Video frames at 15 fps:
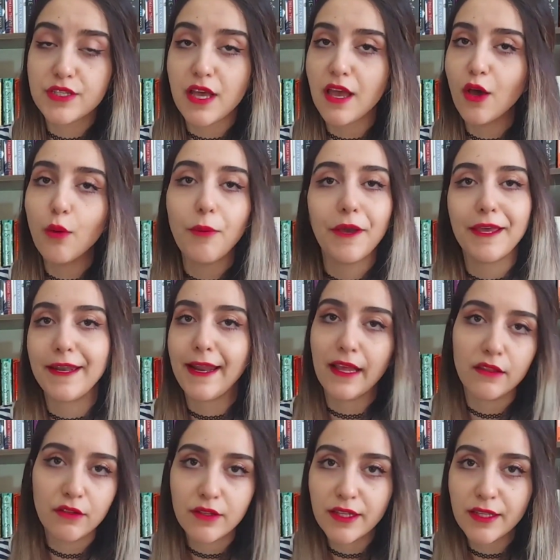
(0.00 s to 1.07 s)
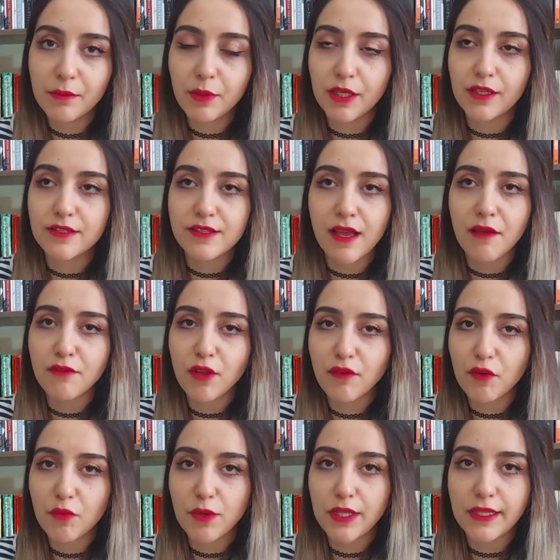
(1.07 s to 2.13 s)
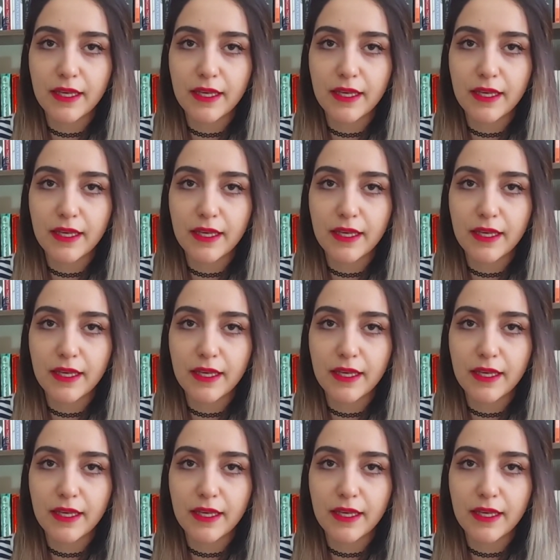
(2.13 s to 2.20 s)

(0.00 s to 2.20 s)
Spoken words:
I hope I can handle it because I've never read